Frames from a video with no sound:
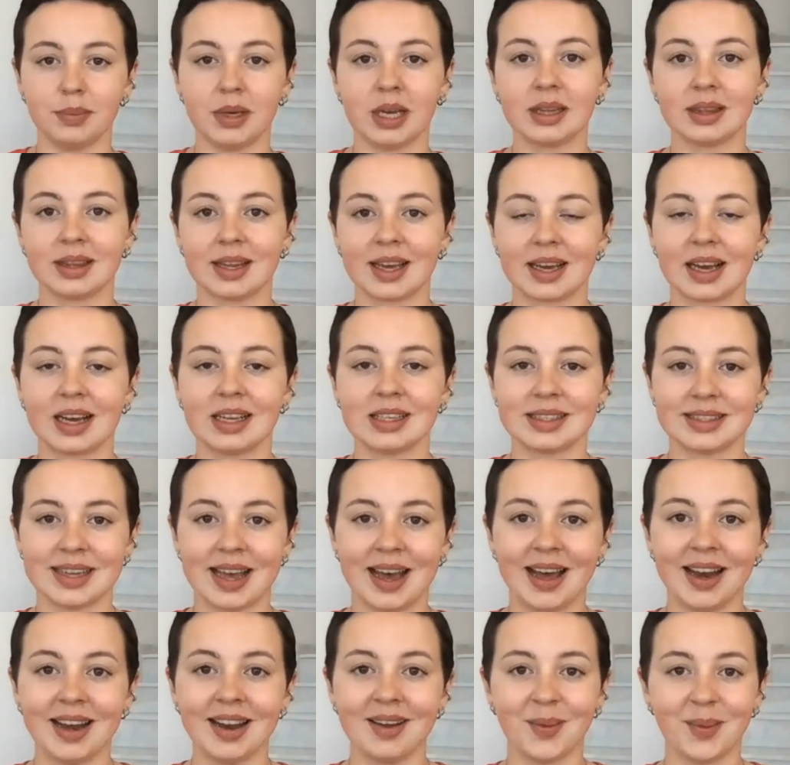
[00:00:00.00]
And like I
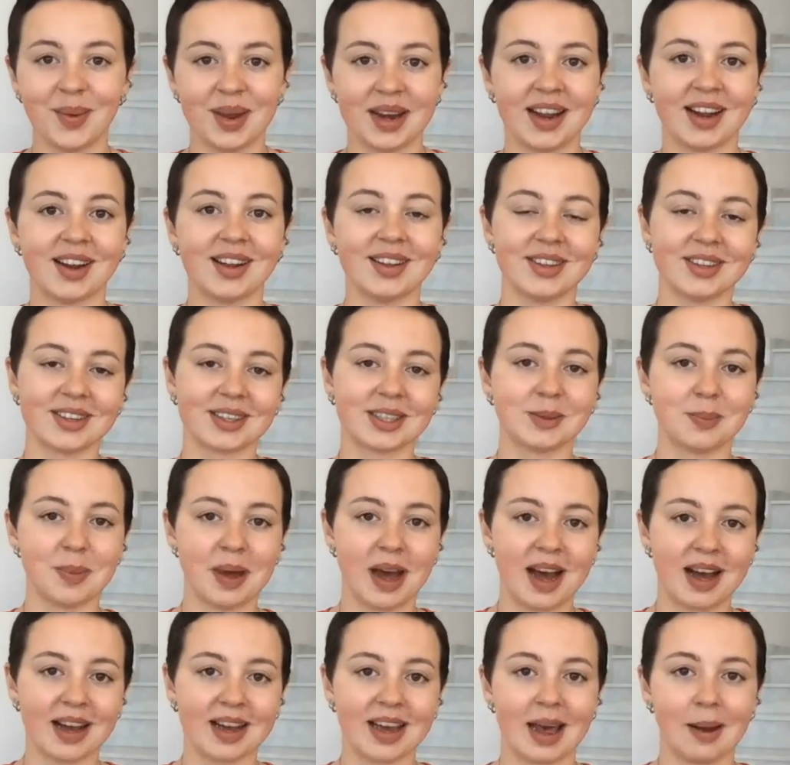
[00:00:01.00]
said, when I looked
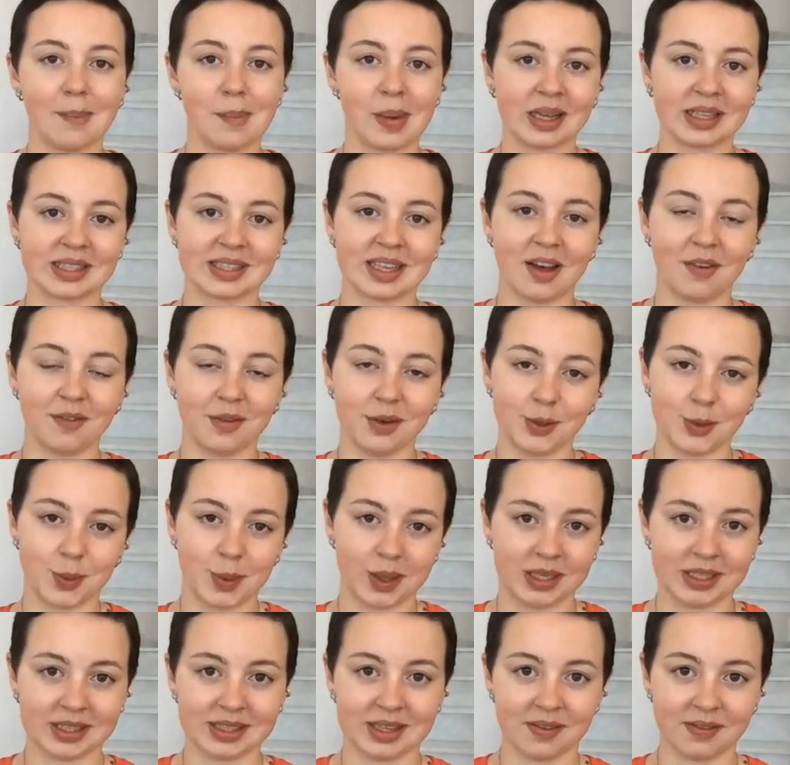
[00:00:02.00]
back at myself in
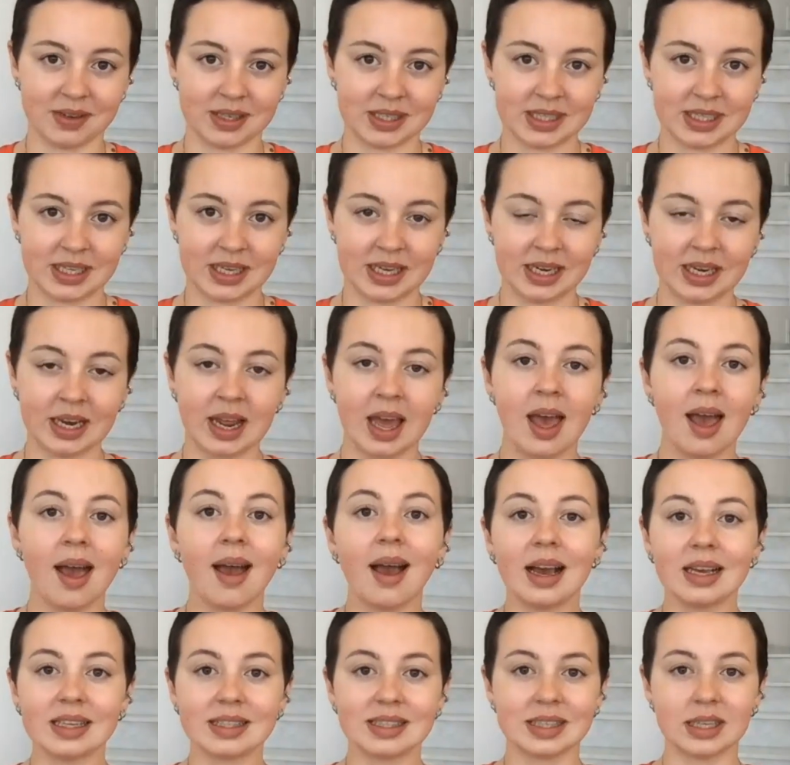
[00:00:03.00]
2017,
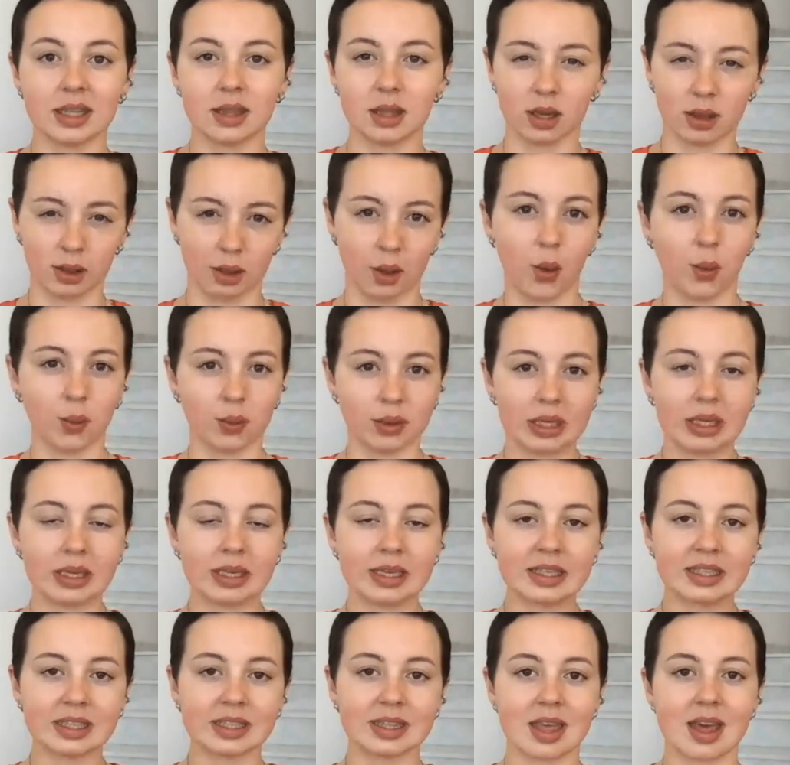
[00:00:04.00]
I see the
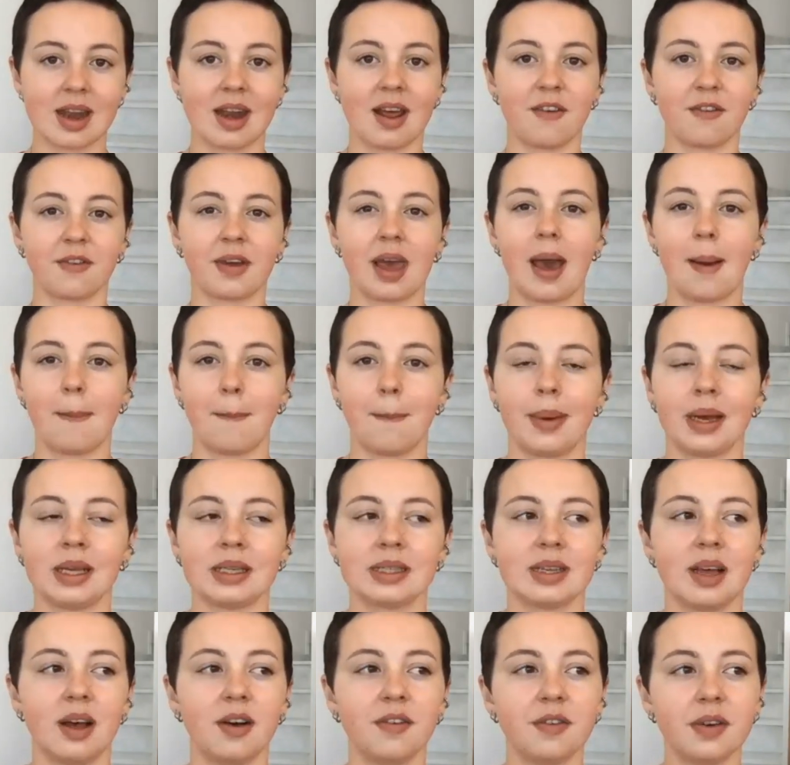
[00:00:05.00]
loneliness that I've kept
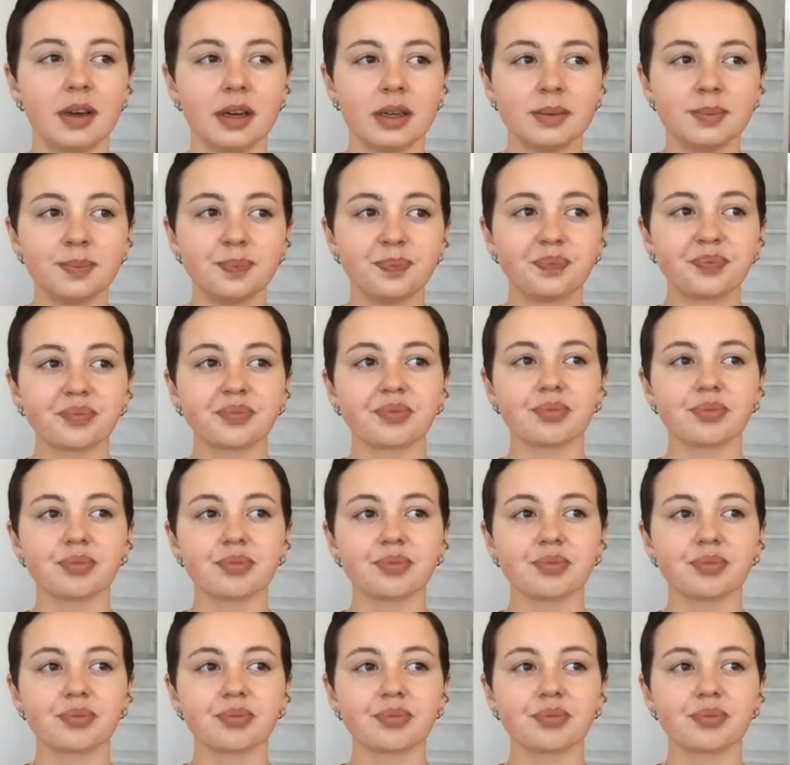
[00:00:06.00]
myself in.